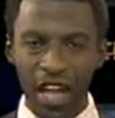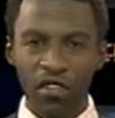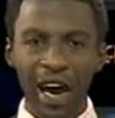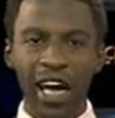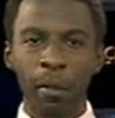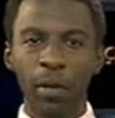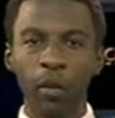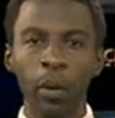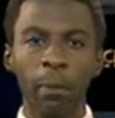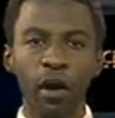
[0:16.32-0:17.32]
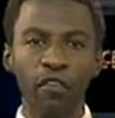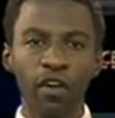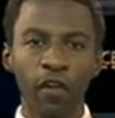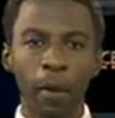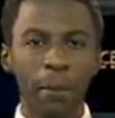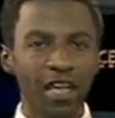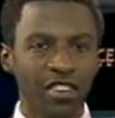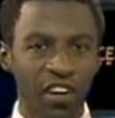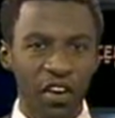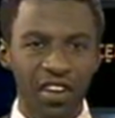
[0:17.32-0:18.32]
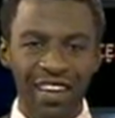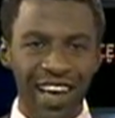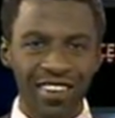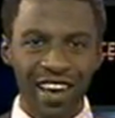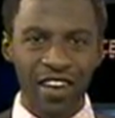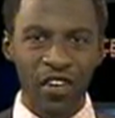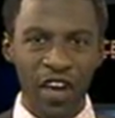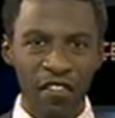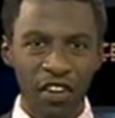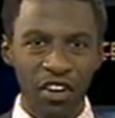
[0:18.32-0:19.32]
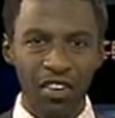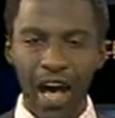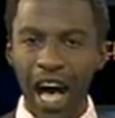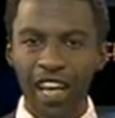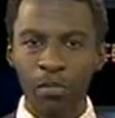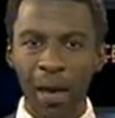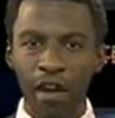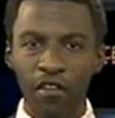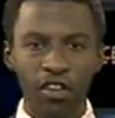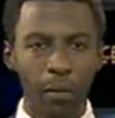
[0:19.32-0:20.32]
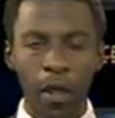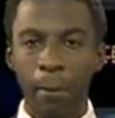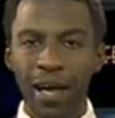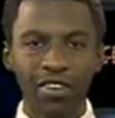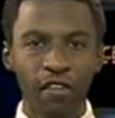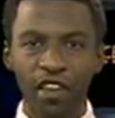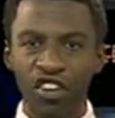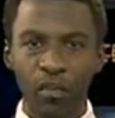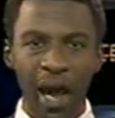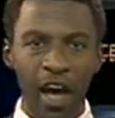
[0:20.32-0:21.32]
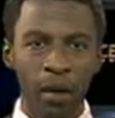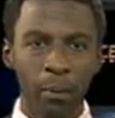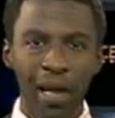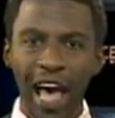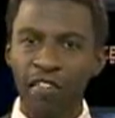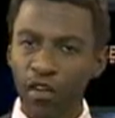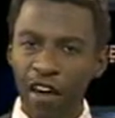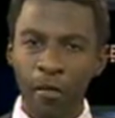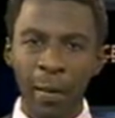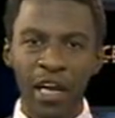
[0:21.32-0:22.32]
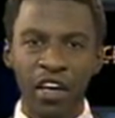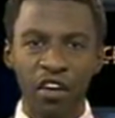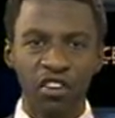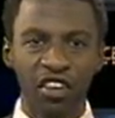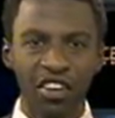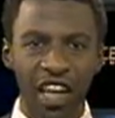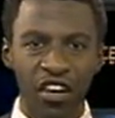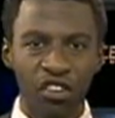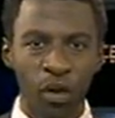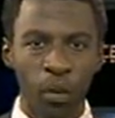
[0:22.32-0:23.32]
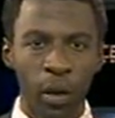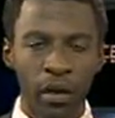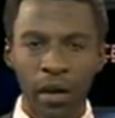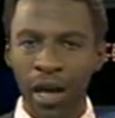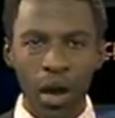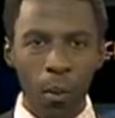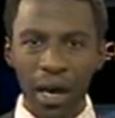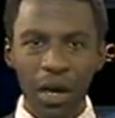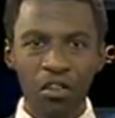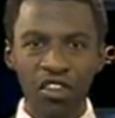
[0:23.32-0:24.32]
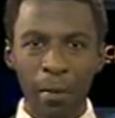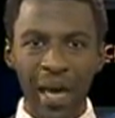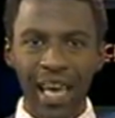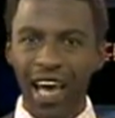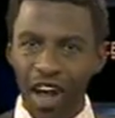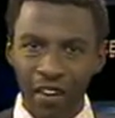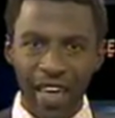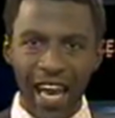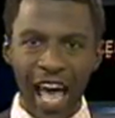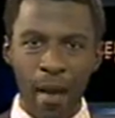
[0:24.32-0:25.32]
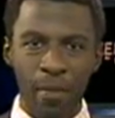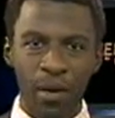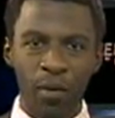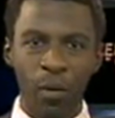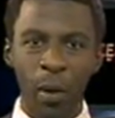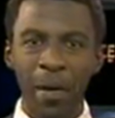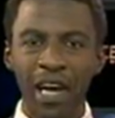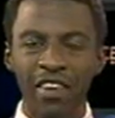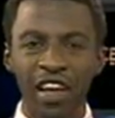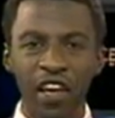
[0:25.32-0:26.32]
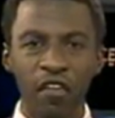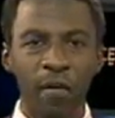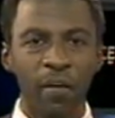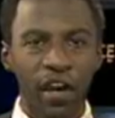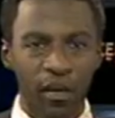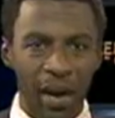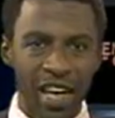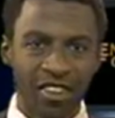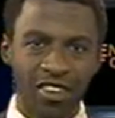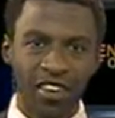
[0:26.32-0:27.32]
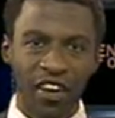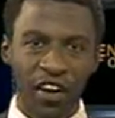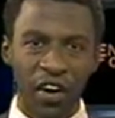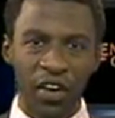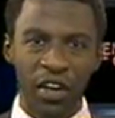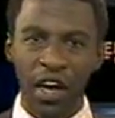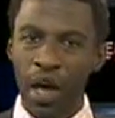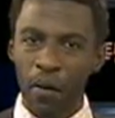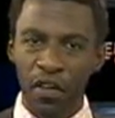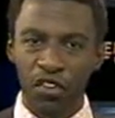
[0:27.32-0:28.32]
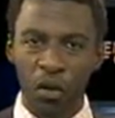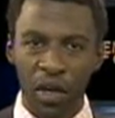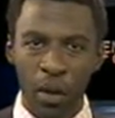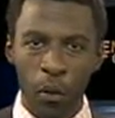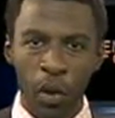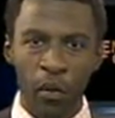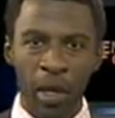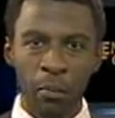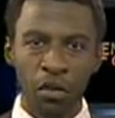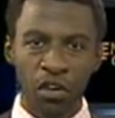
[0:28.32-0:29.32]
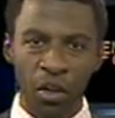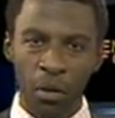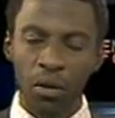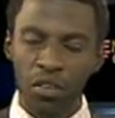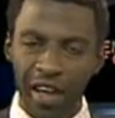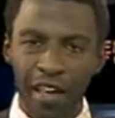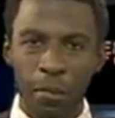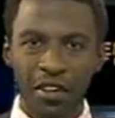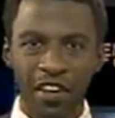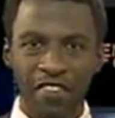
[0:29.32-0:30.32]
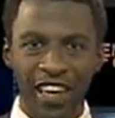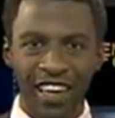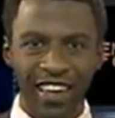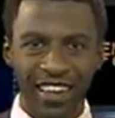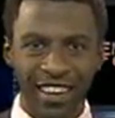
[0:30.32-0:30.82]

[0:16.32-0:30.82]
Well, that's right, Kimberly. We both know the Peace Center in downtown Greenville is a hotspot for some of the best events around. But have you ever been in your seats at a show and wondered what goes into making all of that happen? Well, we're about to take you from the crates to the curtain with the Tony Award winning musical, South Pacific.